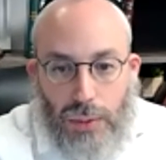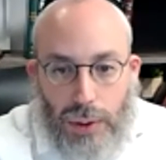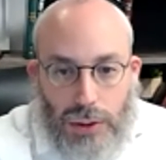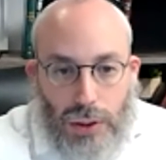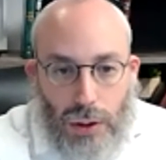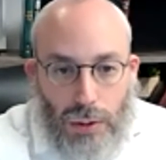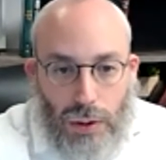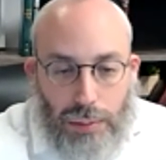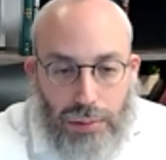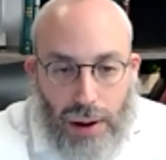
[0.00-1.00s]
which is no
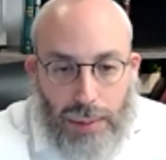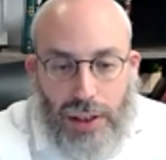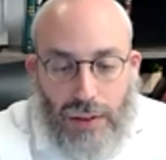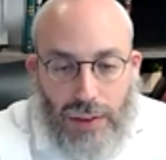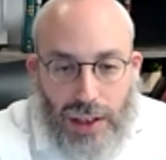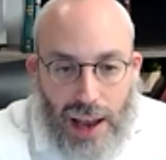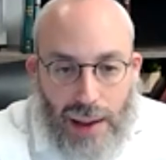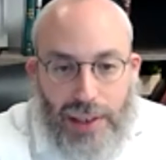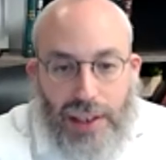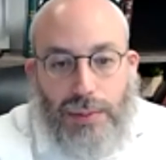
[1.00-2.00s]
longer the property of the
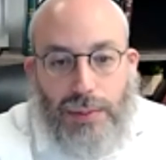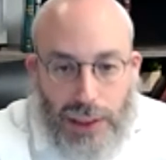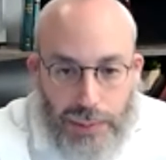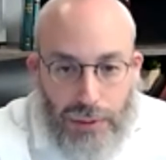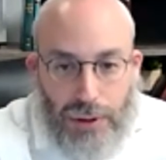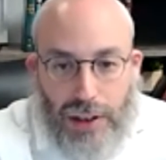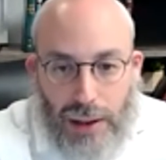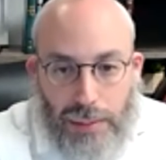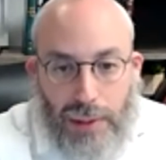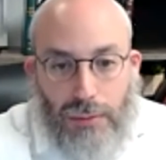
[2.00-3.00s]
inhabitants, must be
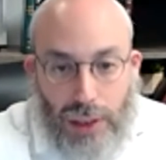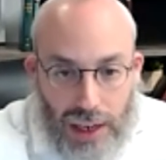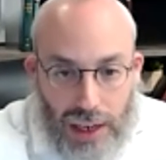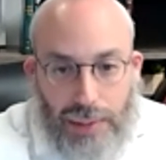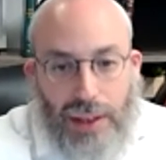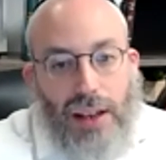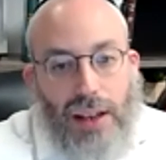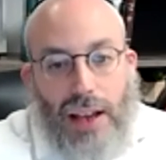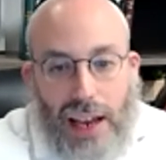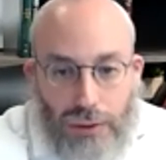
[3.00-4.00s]
redeemed, redeemed
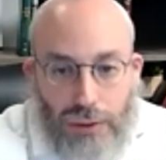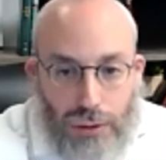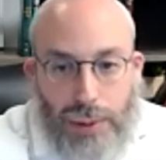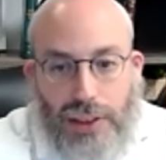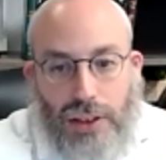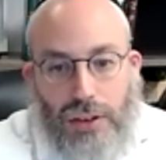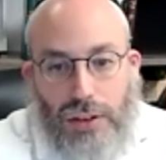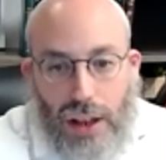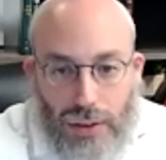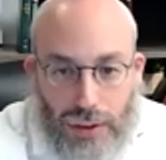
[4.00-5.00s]
and trumas are
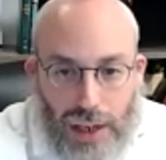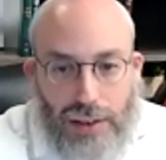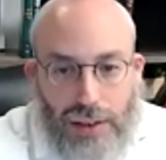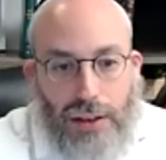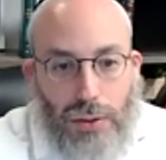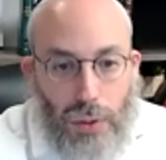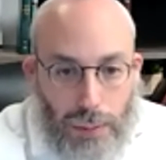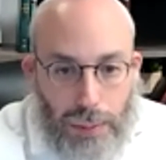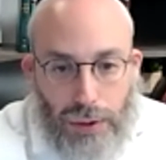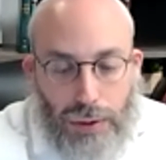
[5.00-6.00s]
neither eaten
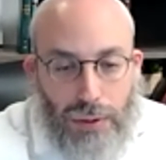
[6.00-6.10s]
nor burned;